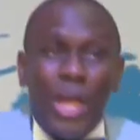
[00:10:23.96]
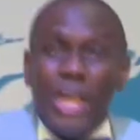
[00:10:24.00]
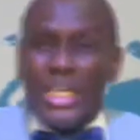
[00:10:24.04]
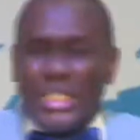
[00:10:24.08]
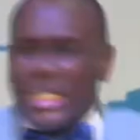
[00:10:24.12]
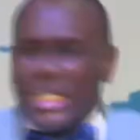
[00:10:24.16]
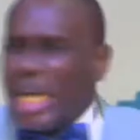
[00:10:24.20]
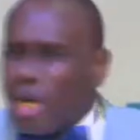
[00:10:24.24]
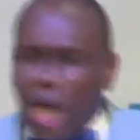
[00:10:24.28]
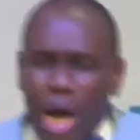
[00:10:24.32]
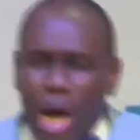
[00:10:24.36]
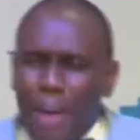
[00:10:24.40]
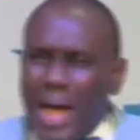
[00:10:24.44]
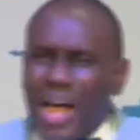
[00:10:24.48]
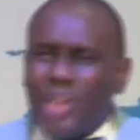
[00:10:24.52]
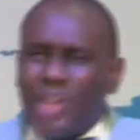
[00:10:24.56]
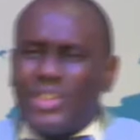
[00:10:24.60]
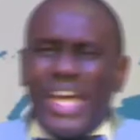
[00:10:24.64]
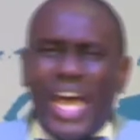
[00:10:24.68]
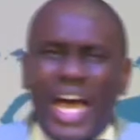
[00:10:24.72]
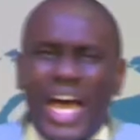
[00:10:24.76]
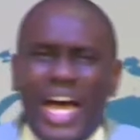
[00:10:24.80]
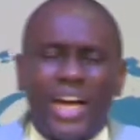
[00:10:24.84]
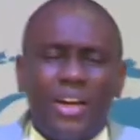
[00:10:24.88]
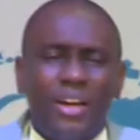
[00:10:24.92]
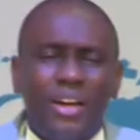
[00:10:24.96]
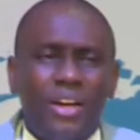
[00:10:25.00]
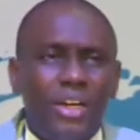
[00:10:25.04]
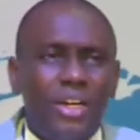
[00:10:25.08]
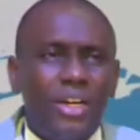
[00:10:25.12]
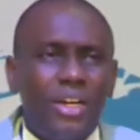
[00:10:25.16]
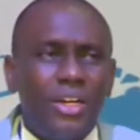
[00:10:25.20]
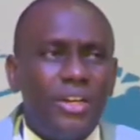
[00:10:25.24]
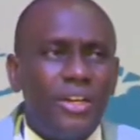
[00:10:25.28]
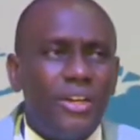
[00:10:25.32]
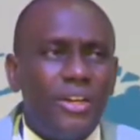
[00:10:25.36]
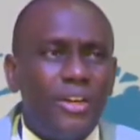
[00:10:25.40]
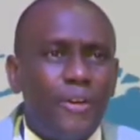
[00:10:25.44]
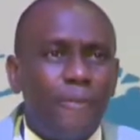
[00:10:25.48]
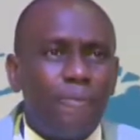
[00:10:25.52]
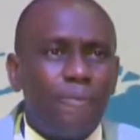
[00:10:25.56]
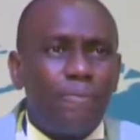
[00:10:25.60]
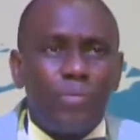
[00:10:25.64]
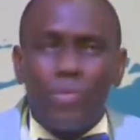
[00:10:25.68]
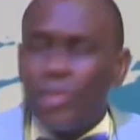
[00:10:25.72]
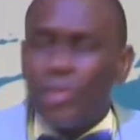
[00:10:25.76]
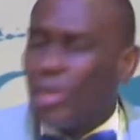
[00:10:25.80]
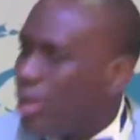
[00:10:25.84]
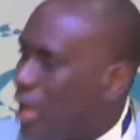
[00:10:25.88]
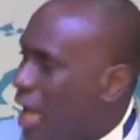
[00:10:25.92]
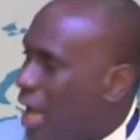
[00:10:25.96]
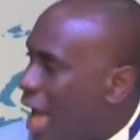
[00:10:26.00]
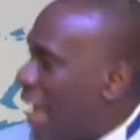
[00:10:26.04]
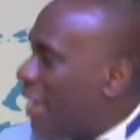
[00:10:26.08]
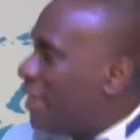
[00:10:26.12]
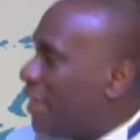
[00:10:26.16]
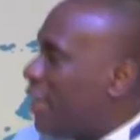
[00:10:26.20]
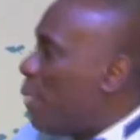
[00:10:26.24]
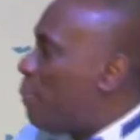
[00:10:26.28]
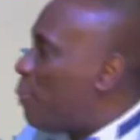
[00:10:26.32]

They said, come out here. And they